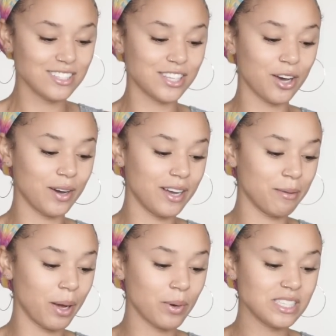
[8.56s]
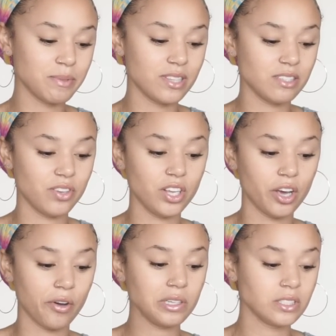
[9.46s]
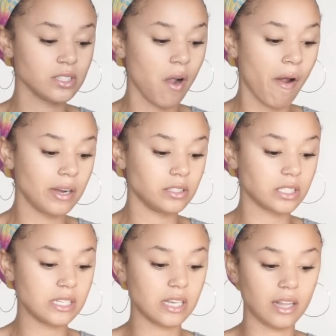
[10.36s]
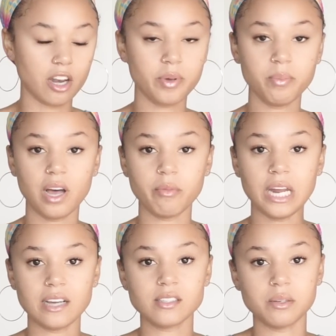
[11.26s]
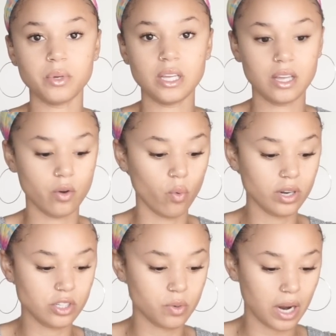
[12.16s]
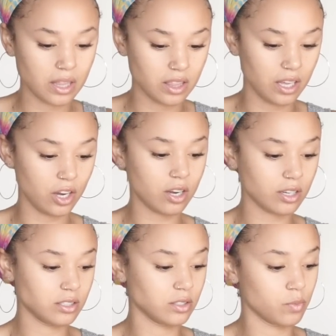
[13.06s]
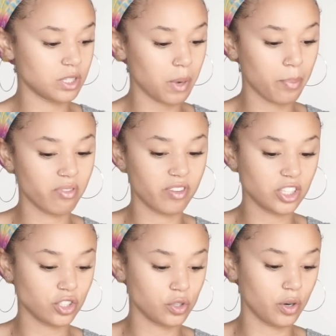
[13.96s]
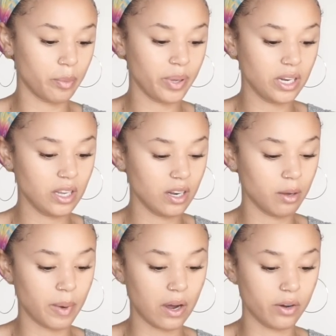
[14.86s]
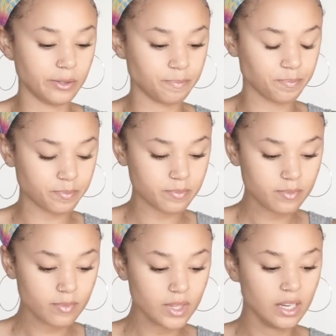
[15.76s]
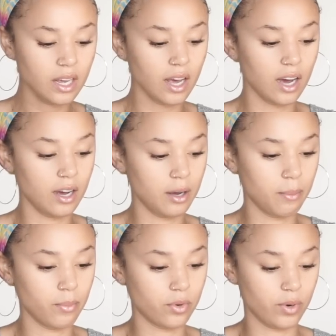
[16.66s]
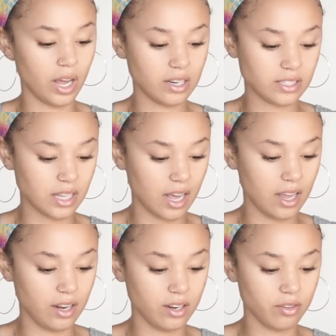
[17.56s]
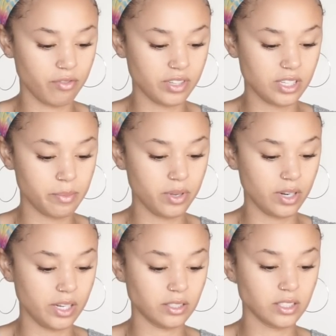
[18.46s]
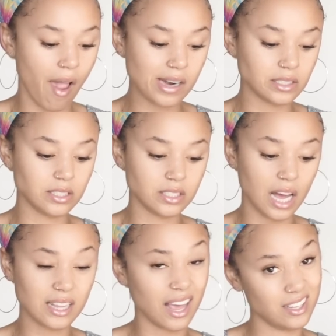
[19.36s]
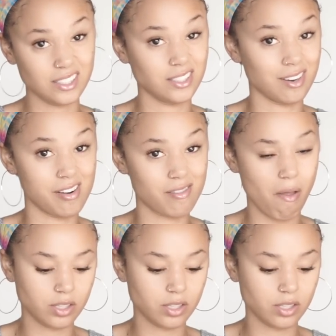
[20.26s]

So I want to make this video because a lot of people have been asking me what do I think was my professional opinion about Rihanna's line Fenty Beauty. I like it, y'all.